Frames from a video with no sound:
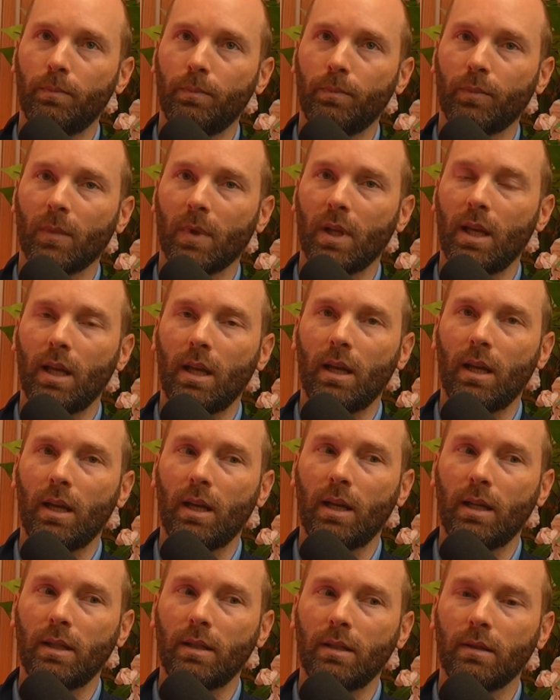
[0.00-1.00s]

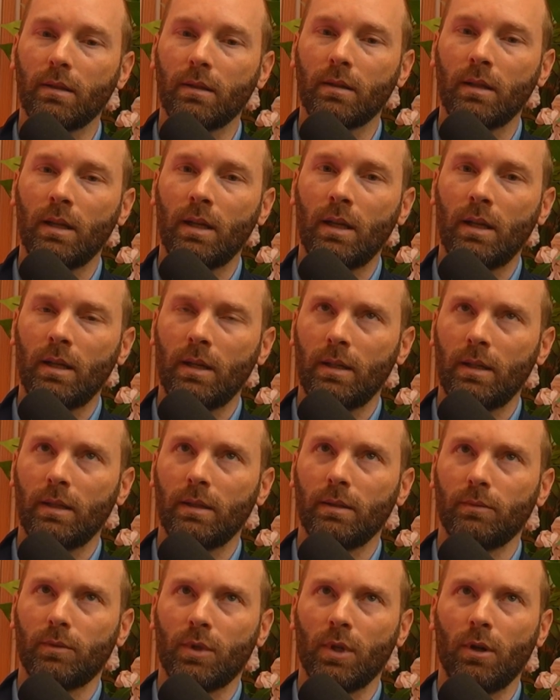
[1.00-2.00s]
And
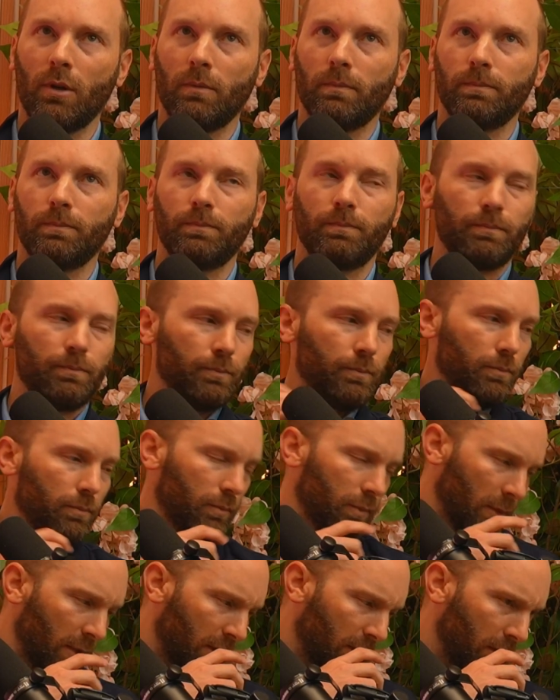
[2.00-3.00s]
so,
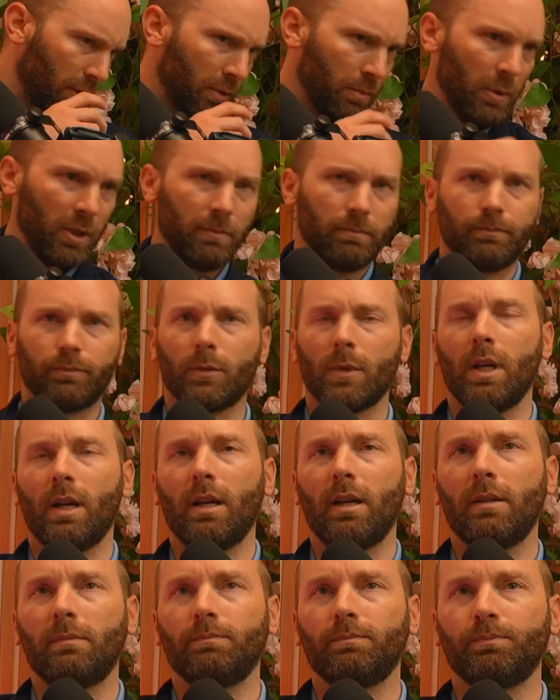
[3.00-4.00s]
excuse me.
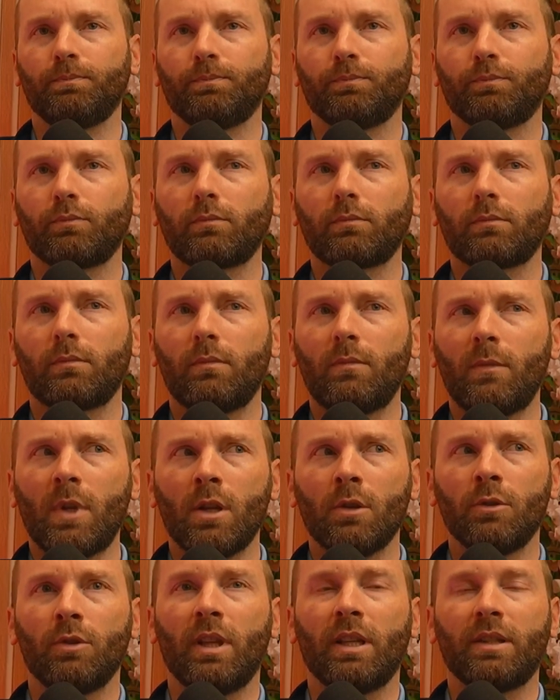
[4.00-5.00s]

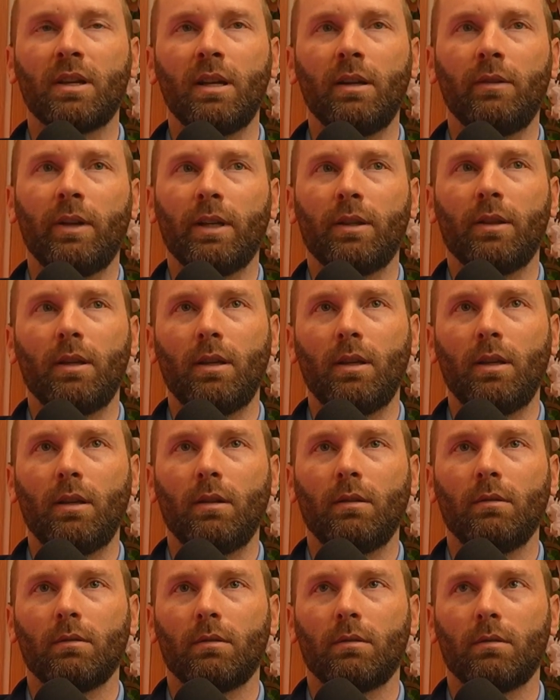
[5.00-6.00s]
So that's kind of like the
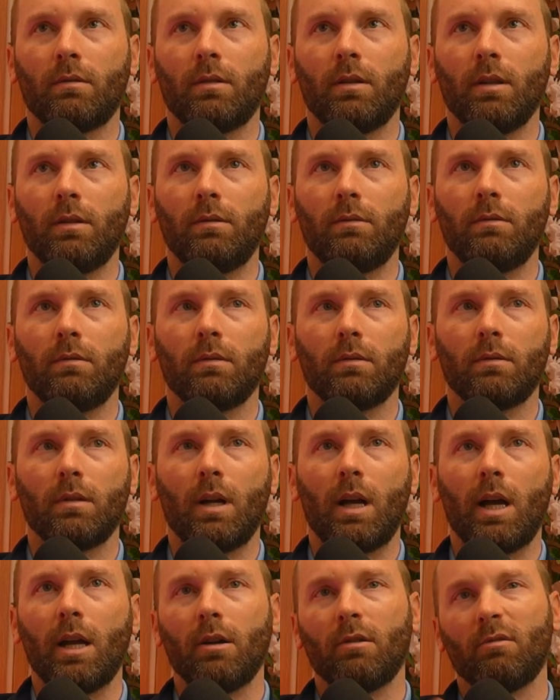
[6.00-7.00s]

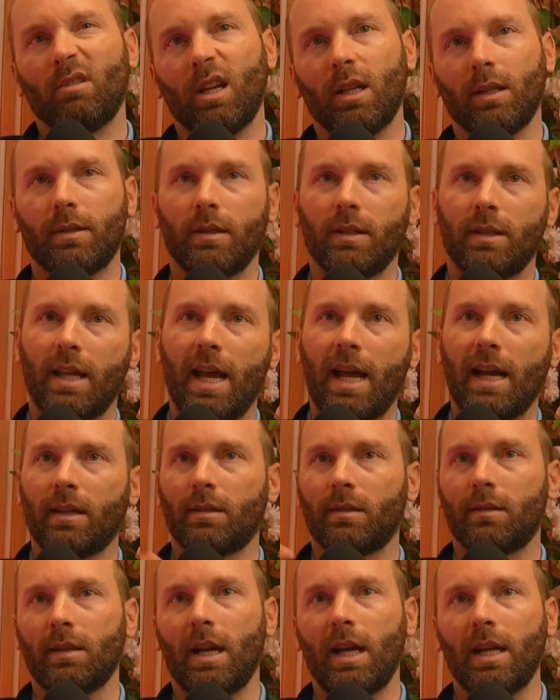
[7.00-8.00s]
IRS, the tax
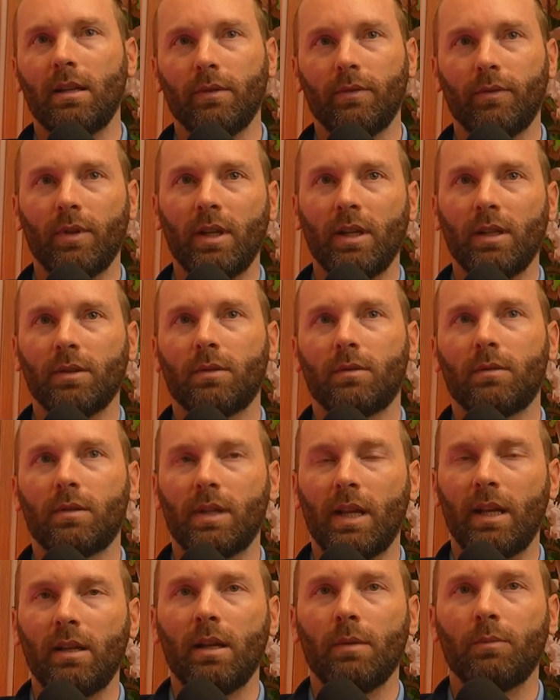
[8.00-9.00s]
side of things,
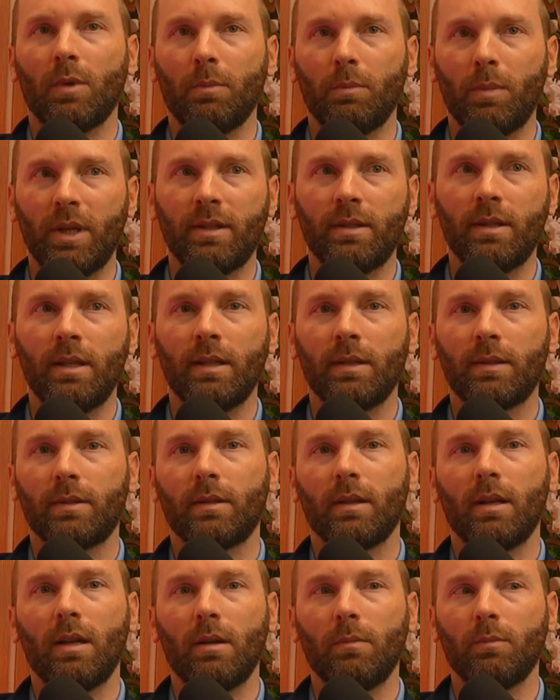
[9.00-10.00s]
setting up the business,
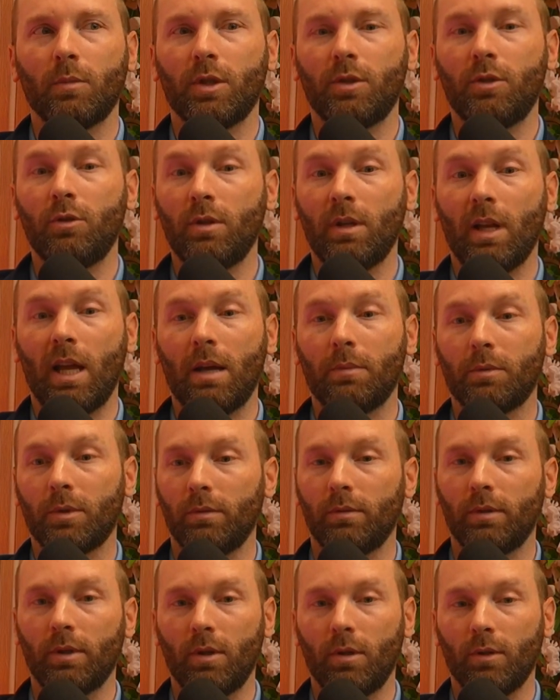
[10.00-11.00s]
because you can
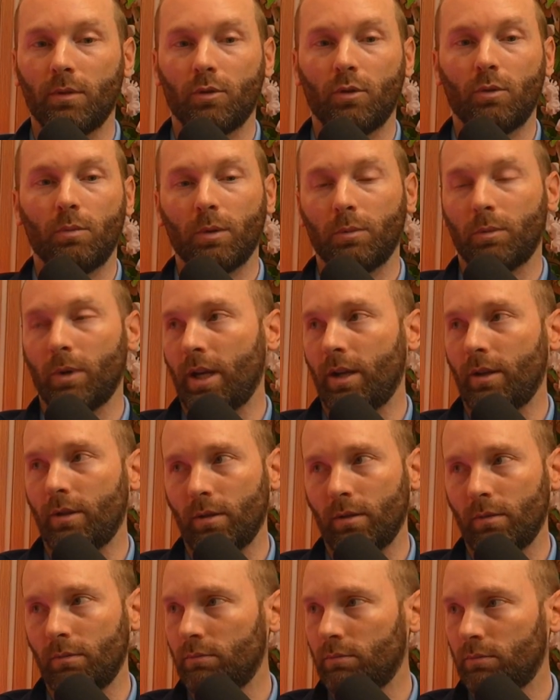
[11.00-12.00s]
absolutely go sole proprietor
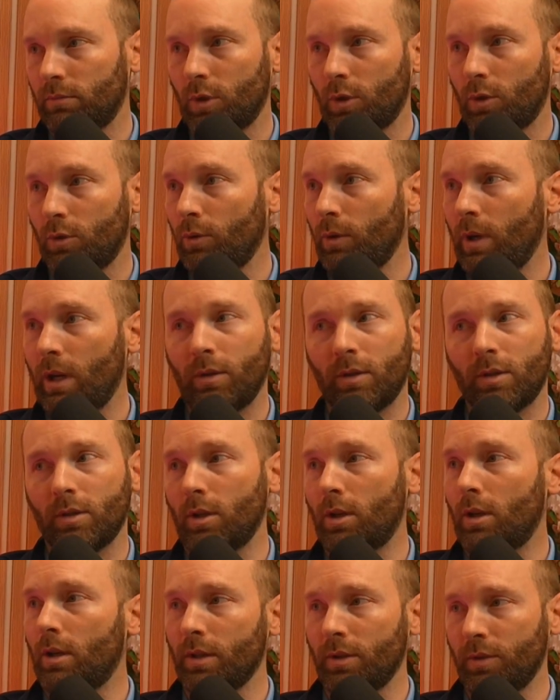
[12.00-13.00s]
throughout as
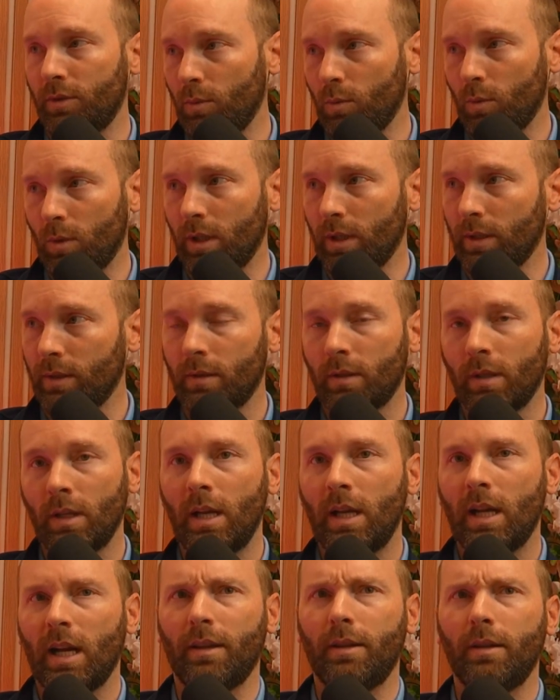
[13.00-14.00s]
long as you want.
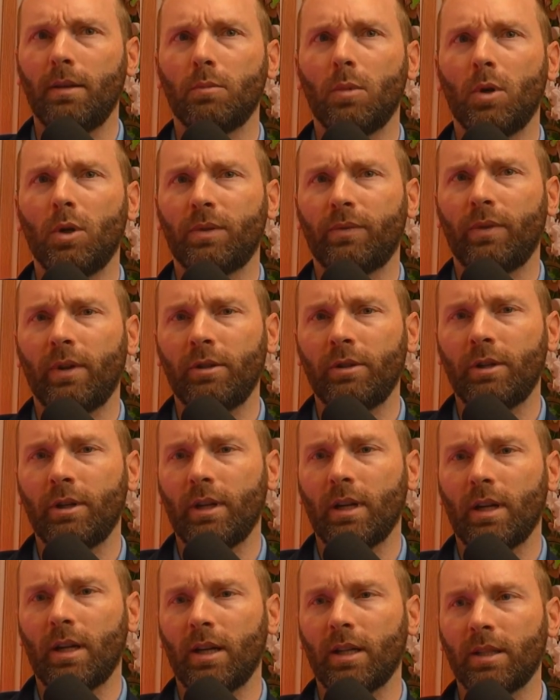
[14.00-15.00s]
I think most veterinary
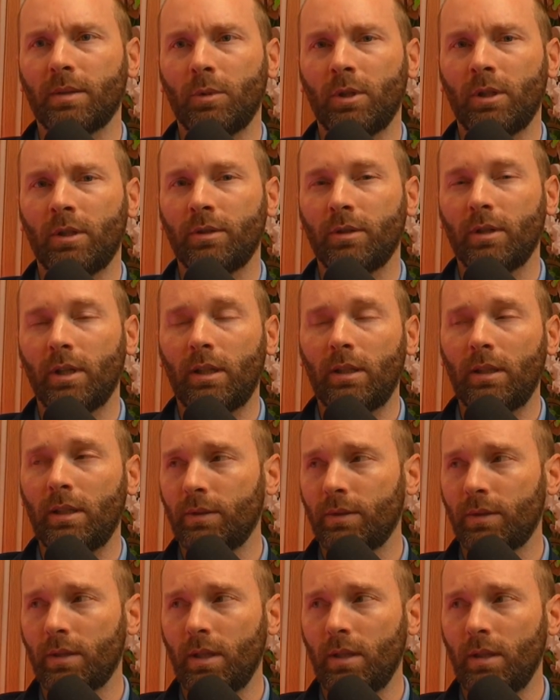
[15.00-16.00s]
hospitals are
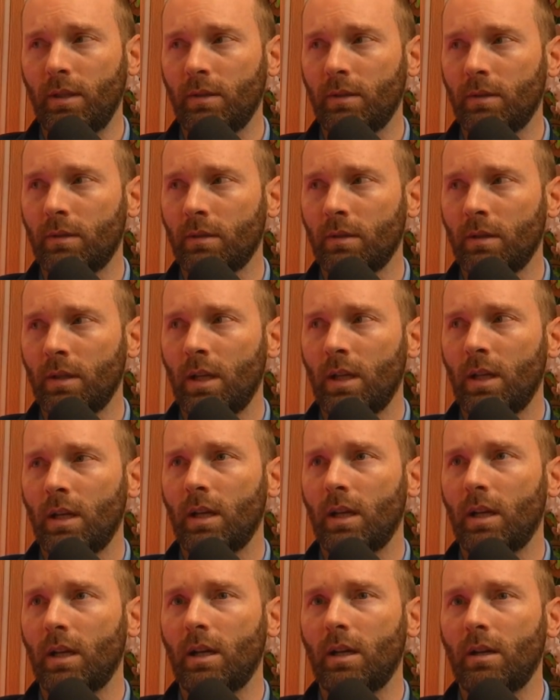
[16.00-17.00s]
LLCs.
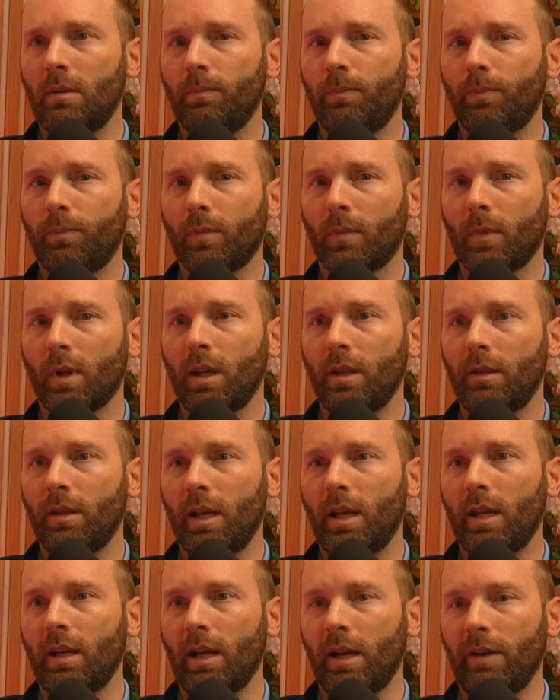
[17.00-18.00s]
And
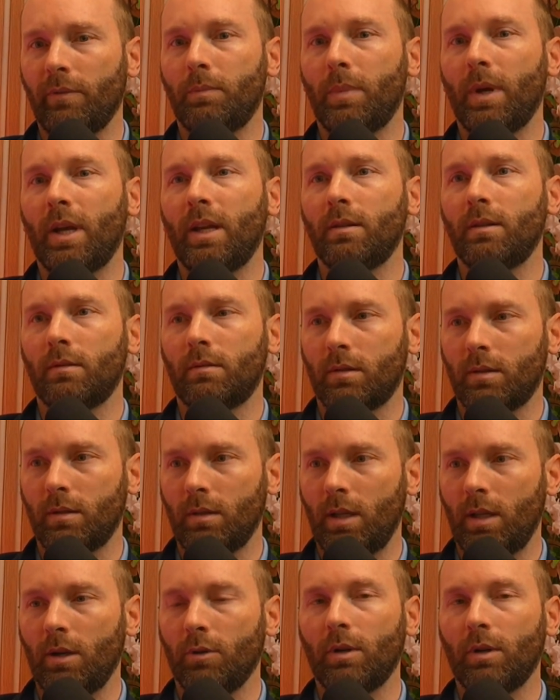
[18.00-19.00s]
then I've been
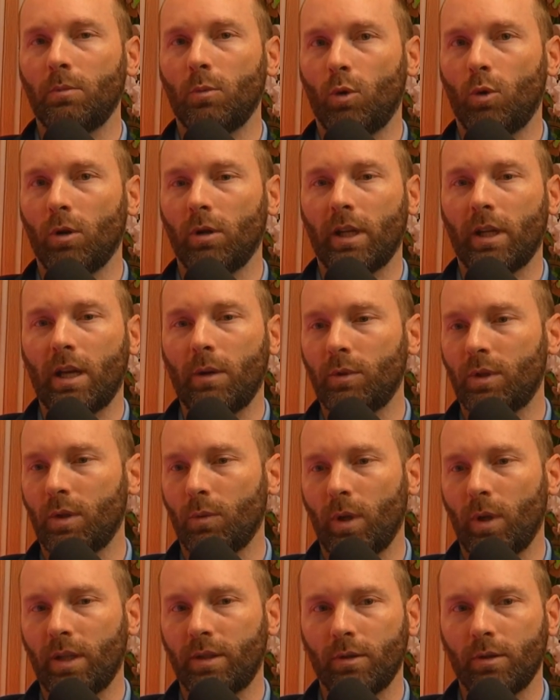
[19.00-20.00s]
hearing more, like I went to
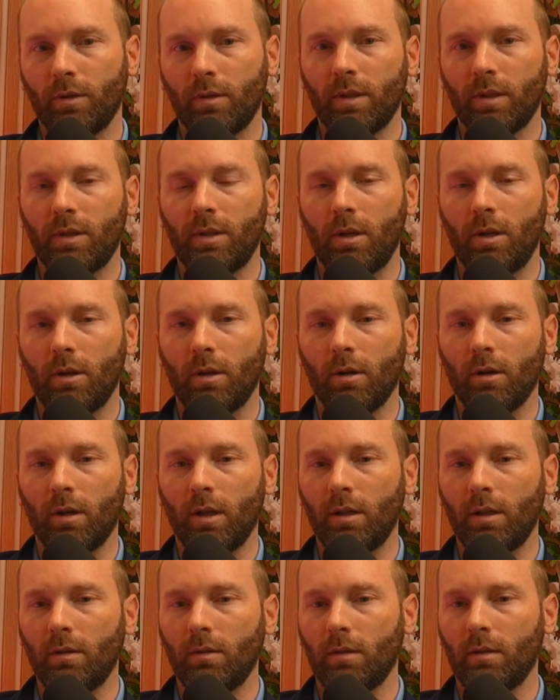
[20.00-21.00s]
Western this year
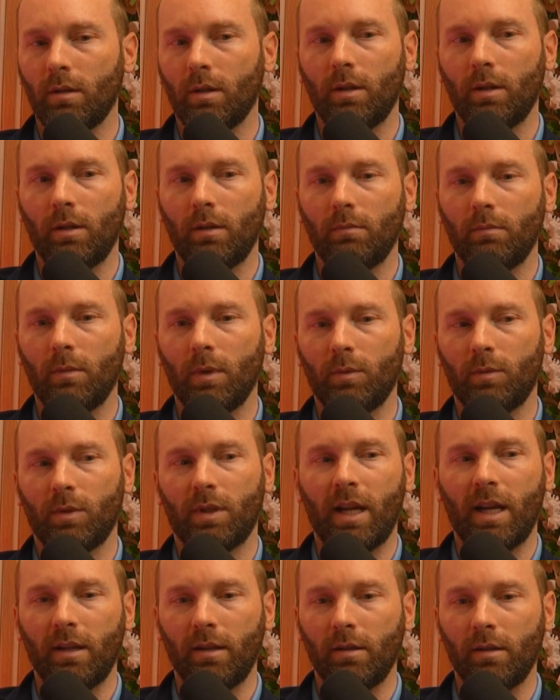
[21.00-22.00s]
and I
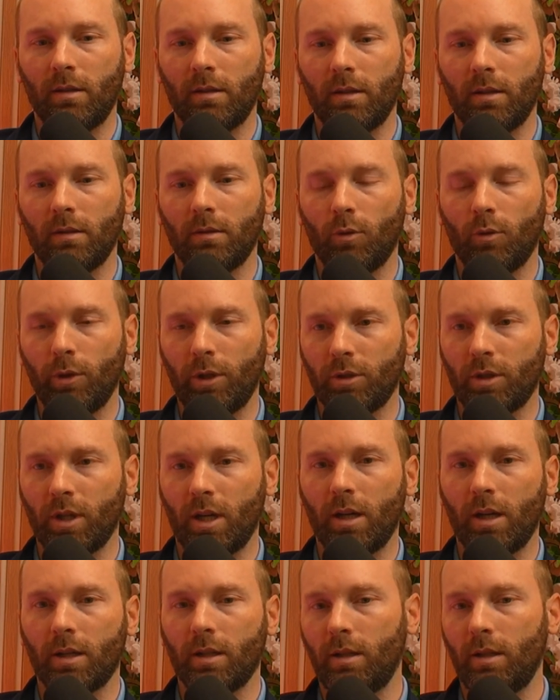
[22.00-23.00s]
sat in on a lawyer
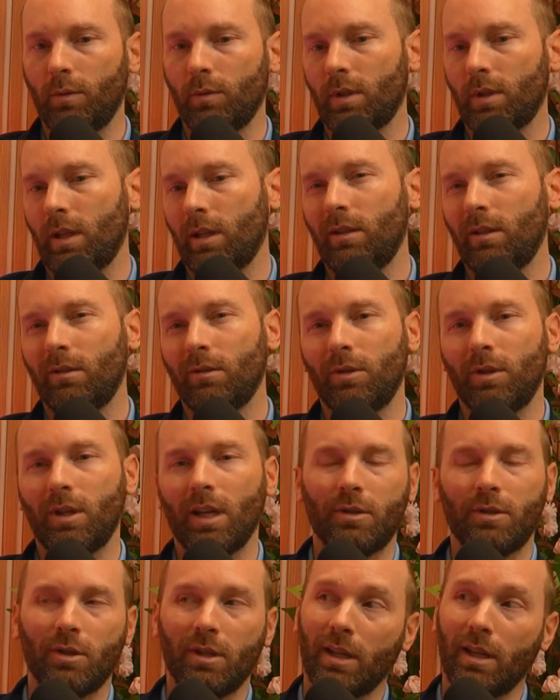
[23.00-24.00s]
talk, and he was like, you know, you guys
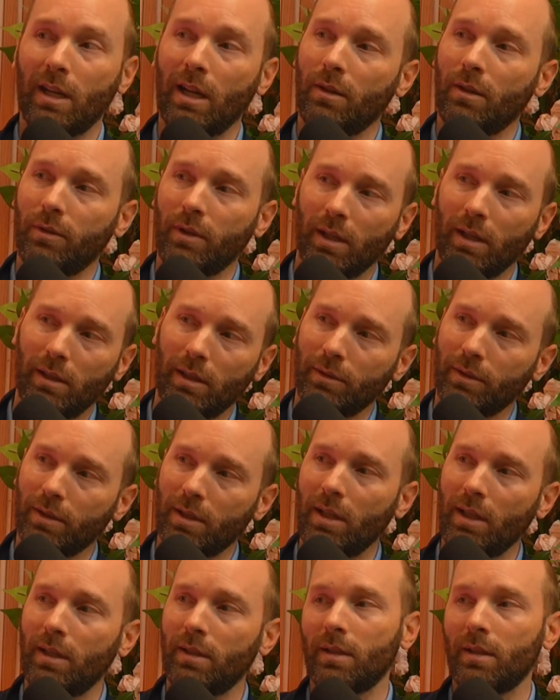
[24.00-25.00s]
should get out of the
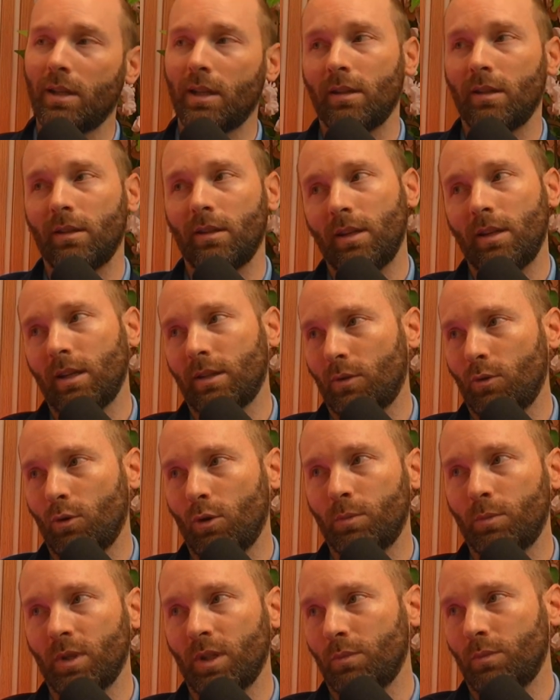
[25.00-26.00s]
LLCs and get into the S Corps.
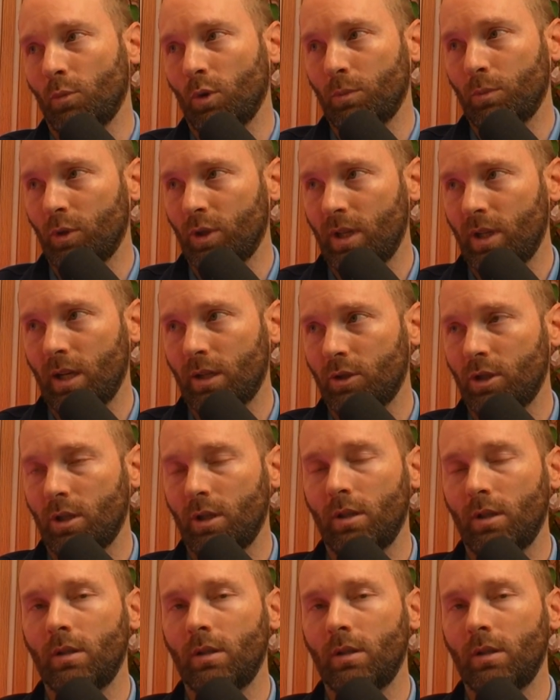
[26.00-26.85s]
It's more protection.